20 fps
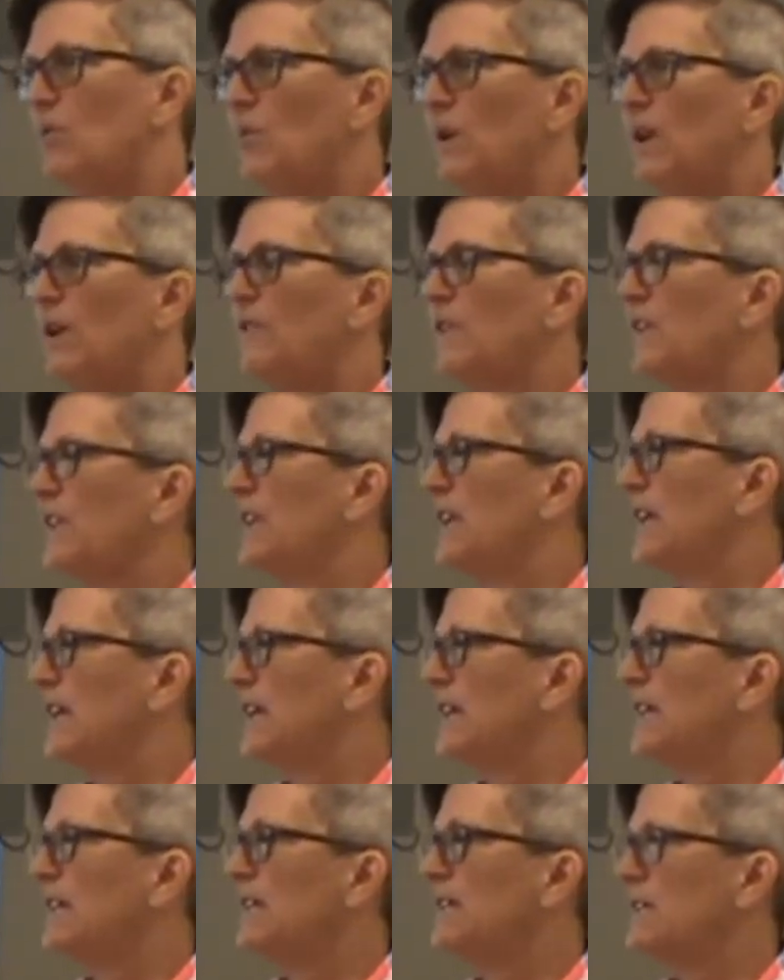where everything
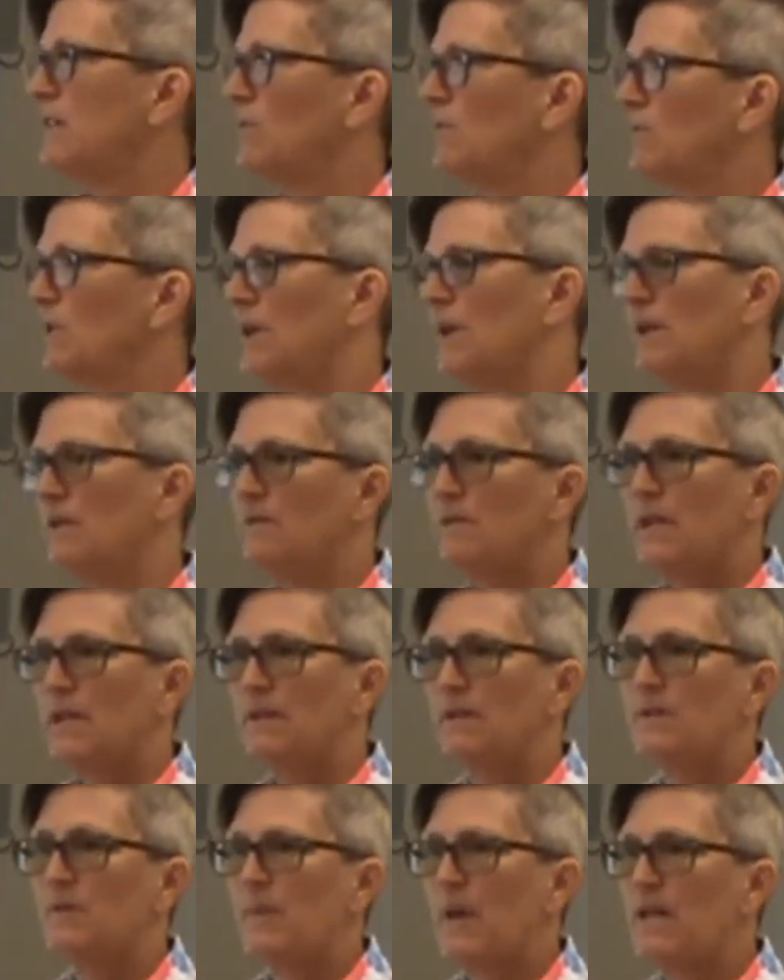is and where, you
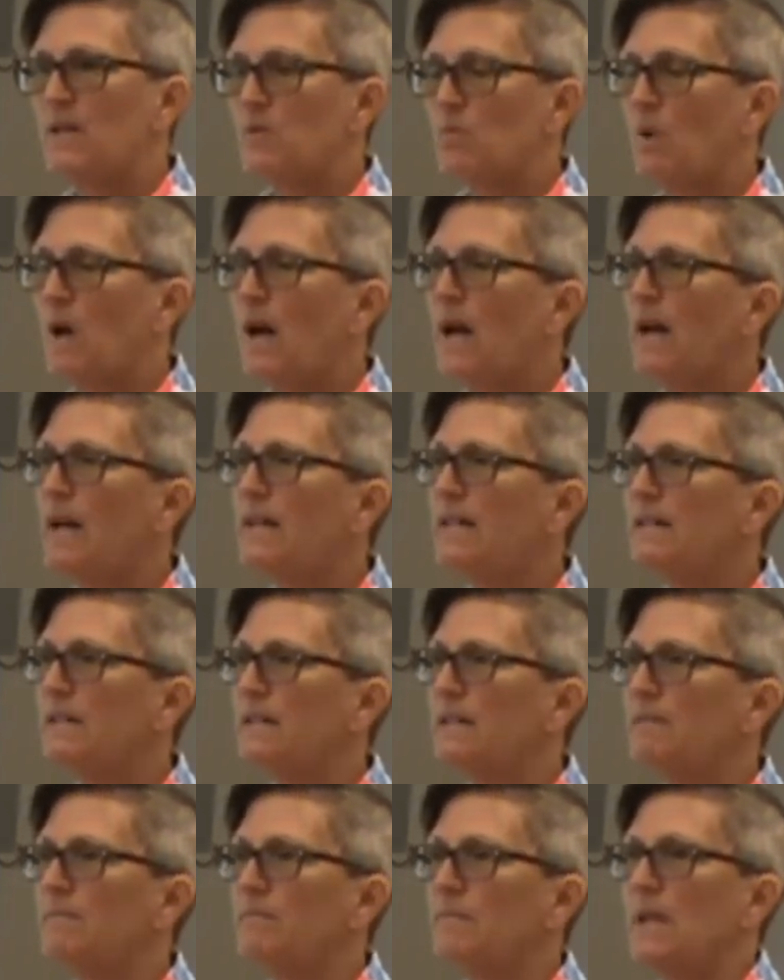know, space-wise
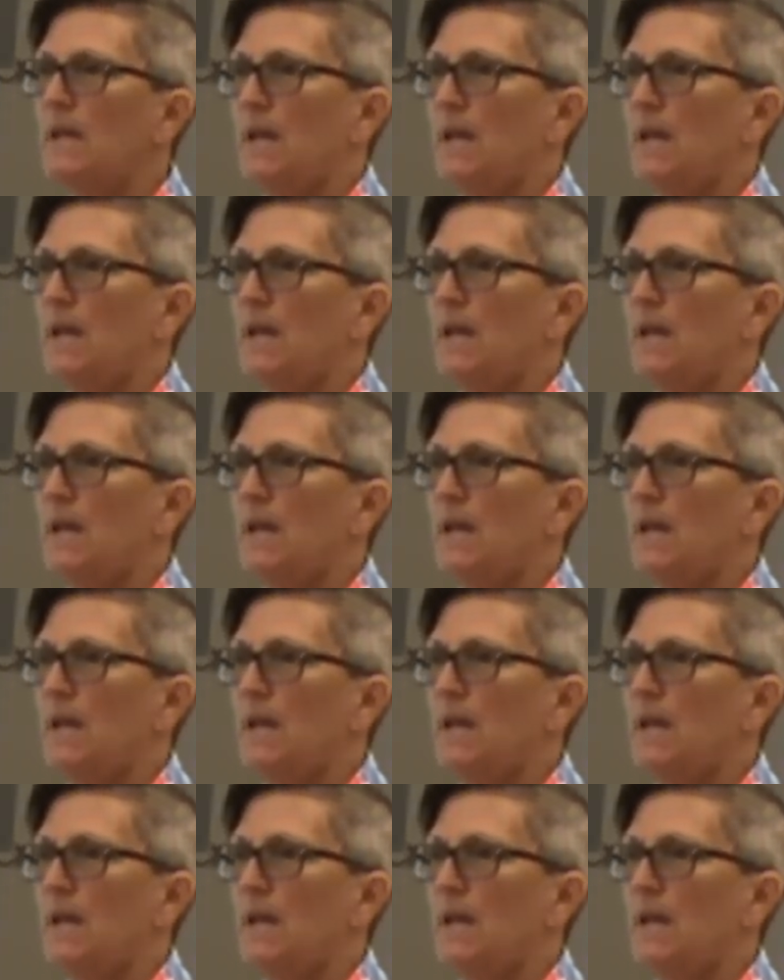and